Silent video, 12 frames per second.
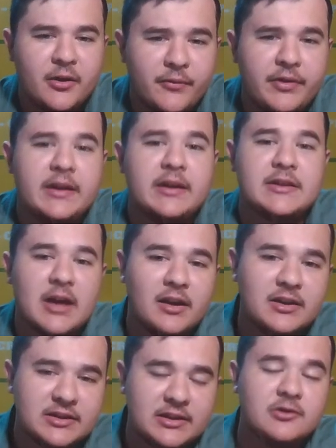the Tata
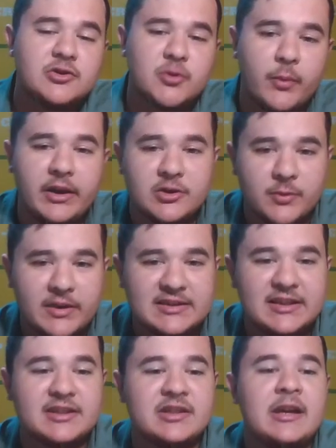Steel
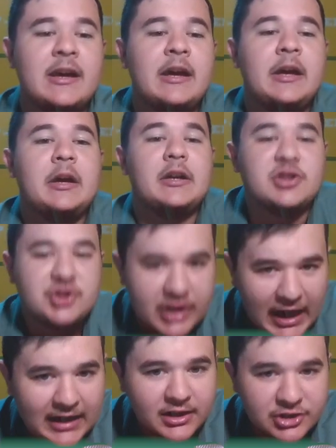2026
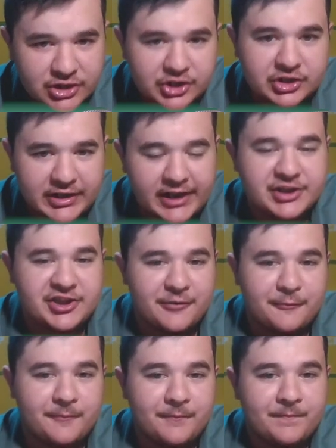Challengers
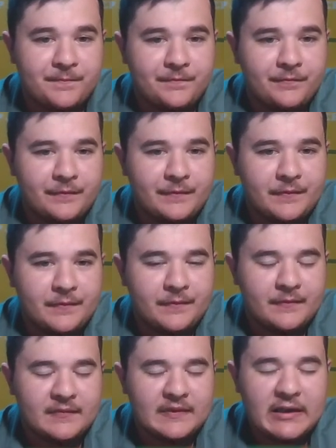section.
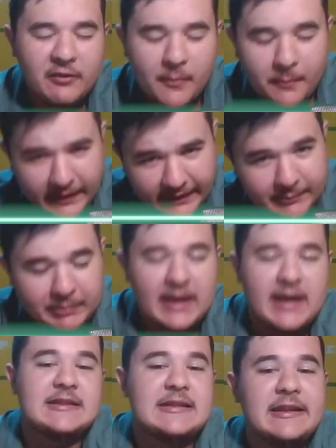There are many
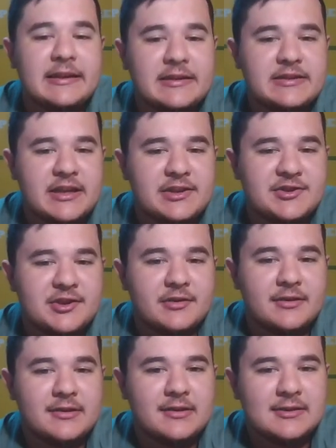players in contention,
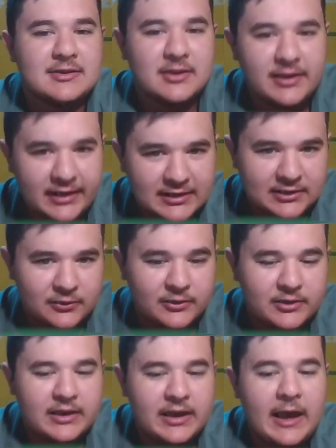so let us look
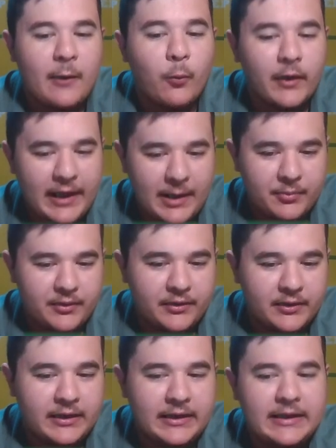at what happened
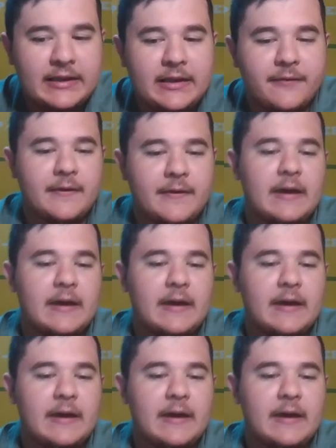in the final